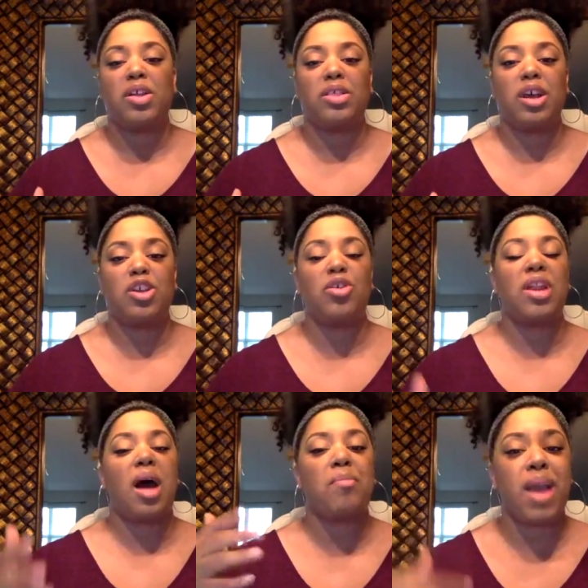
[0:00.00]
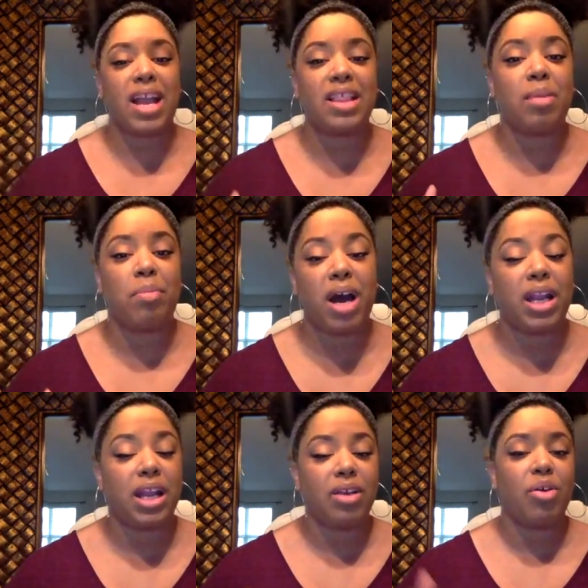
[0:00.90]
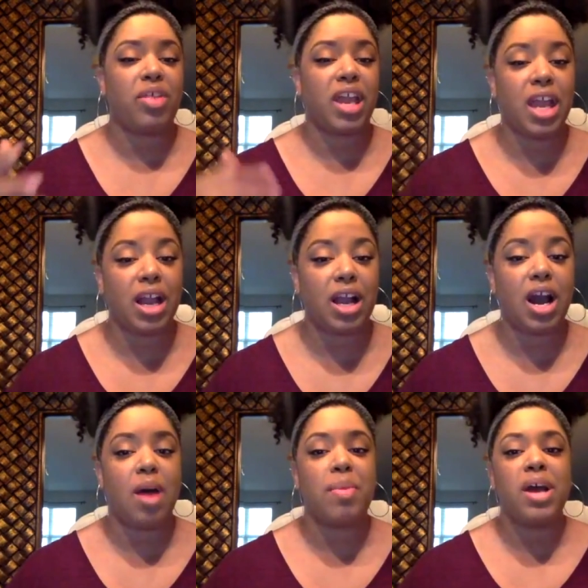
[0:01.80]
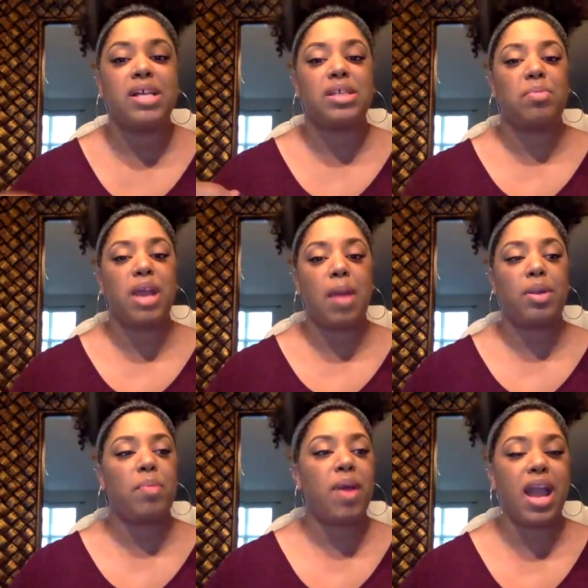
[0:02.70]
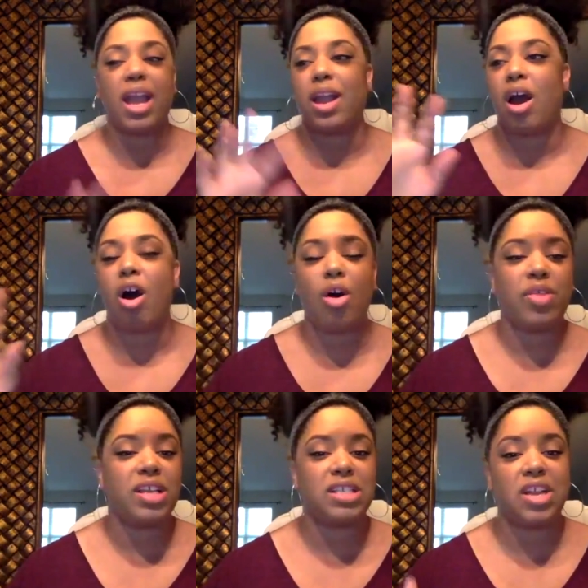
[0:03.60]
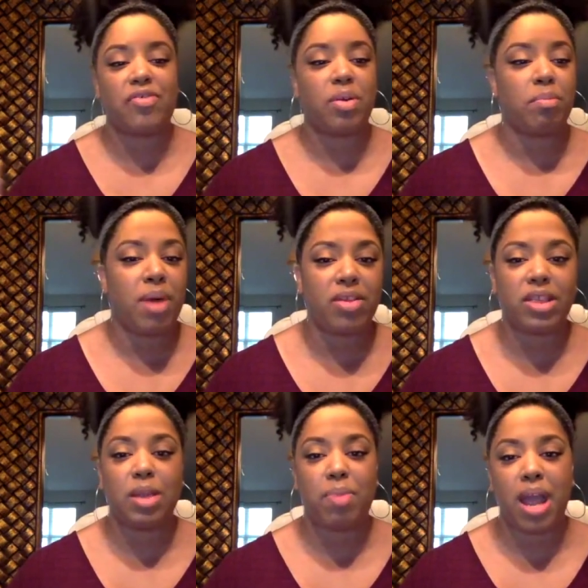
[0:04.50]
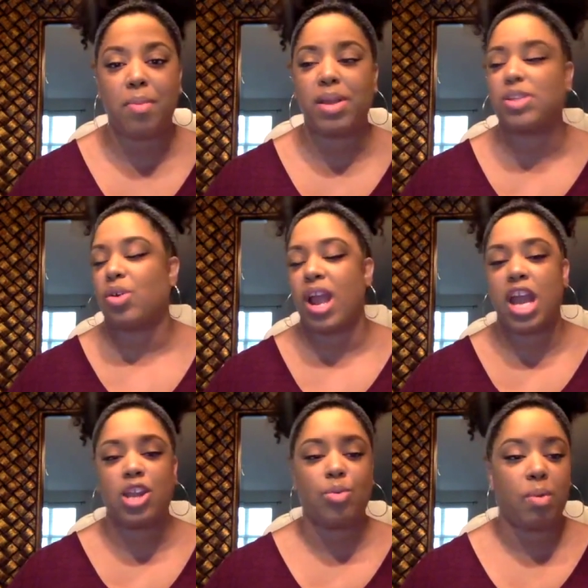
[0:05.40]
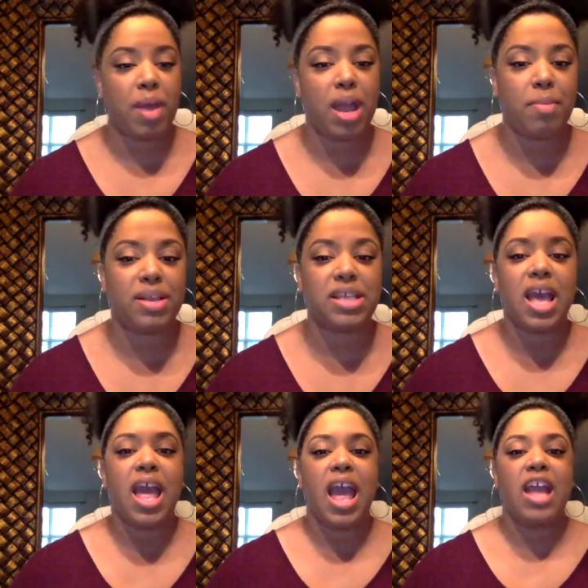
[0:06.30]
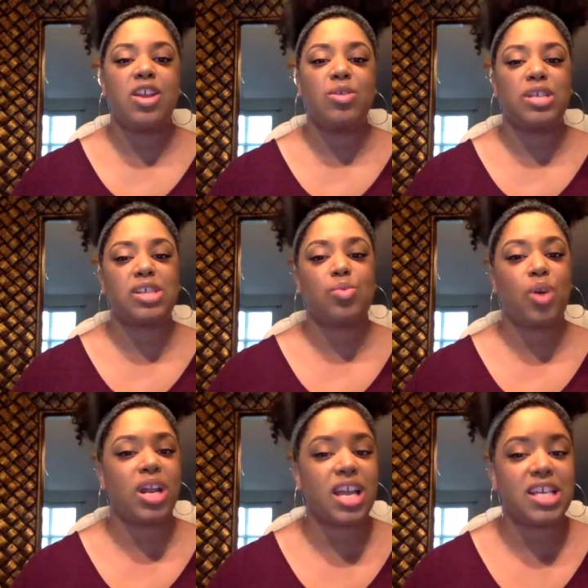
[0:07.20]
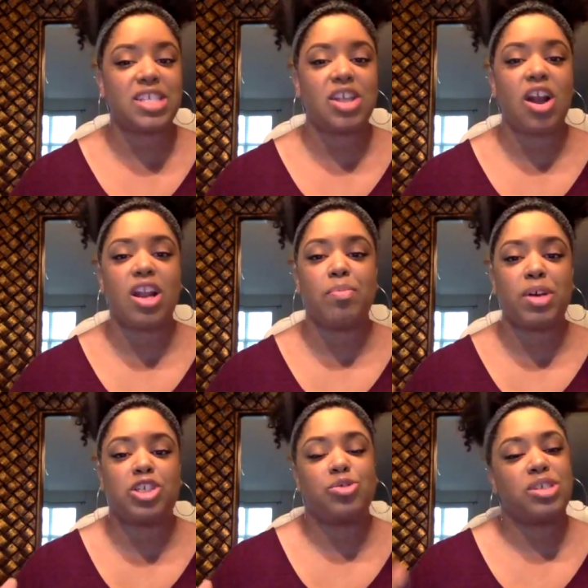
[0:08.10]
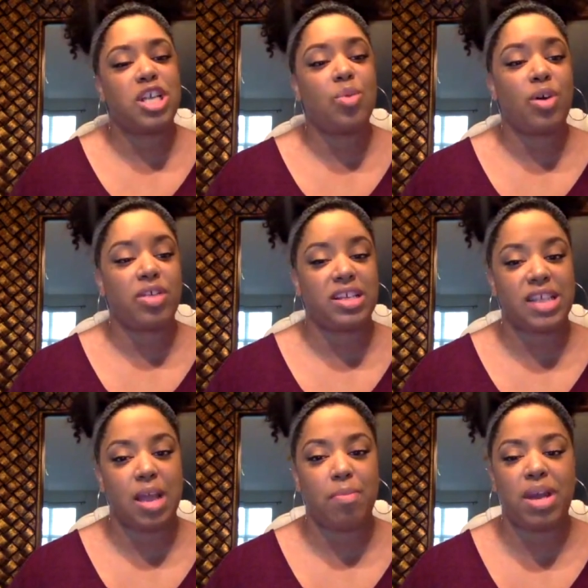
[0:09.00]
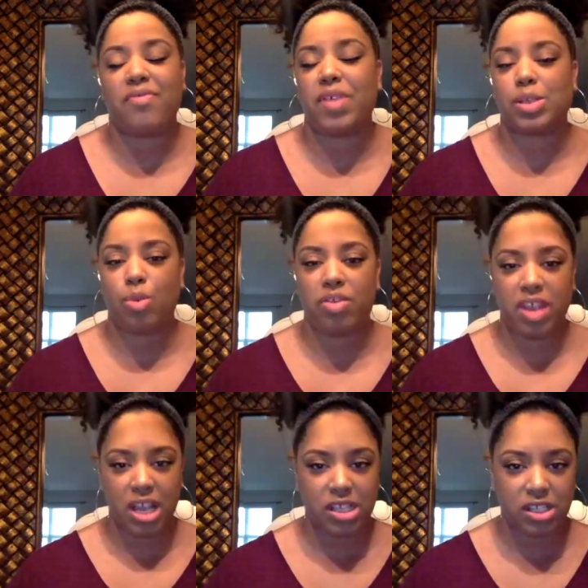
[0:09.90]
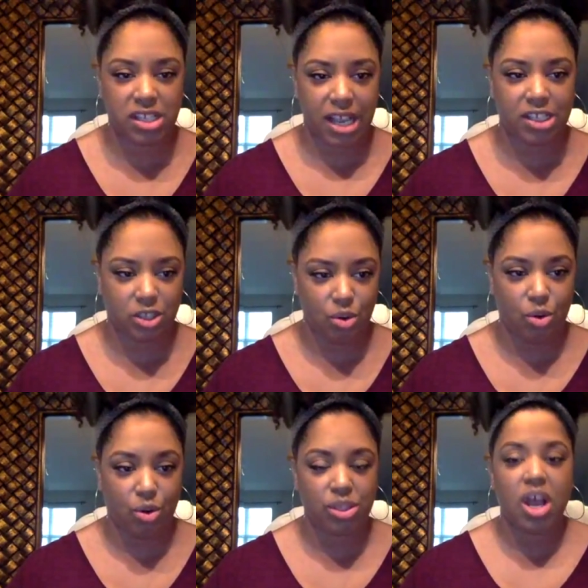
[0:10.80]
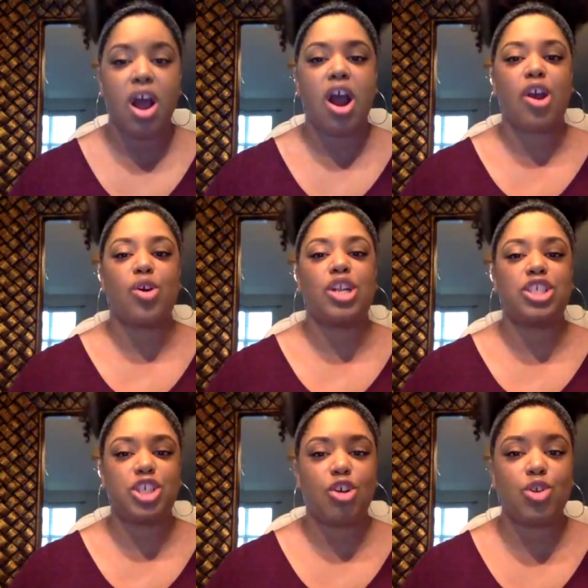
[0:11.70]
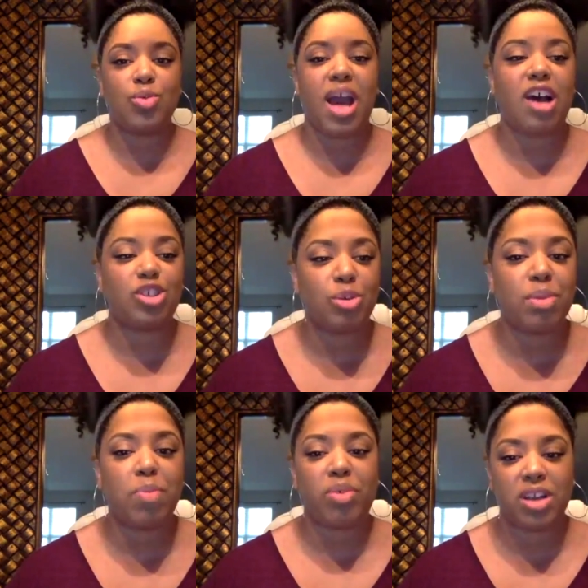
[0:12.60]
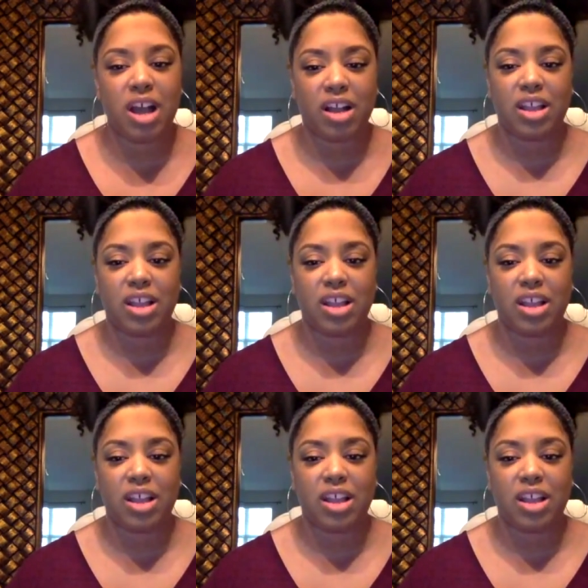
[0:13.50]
you're not making the money or the income to be able to pay all these different monthly payments or annual payments, and you just want to get started, but you still want the same benefits. Well, these 6 tools are going to show you how to be productive.